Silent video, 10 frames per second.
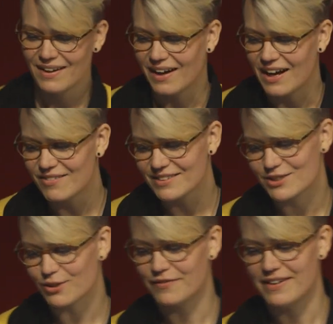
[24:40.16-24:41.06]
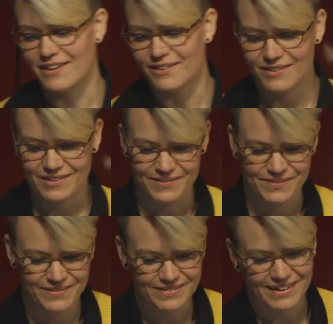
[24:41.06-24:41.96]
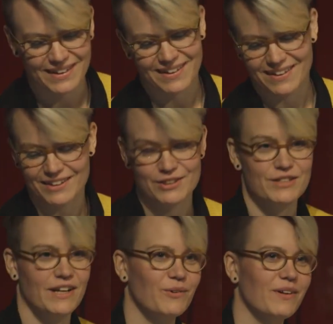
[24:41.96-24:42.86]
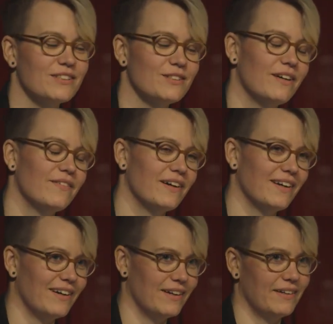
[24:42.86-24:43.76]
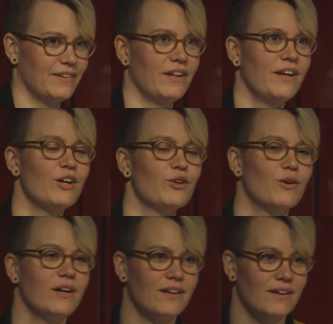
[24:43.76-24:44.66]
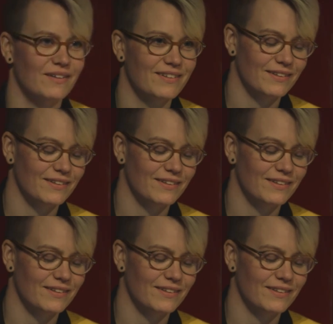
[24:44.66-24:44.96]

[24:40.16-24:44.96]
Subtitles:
I have a short video that I'd like to share. We also have quite a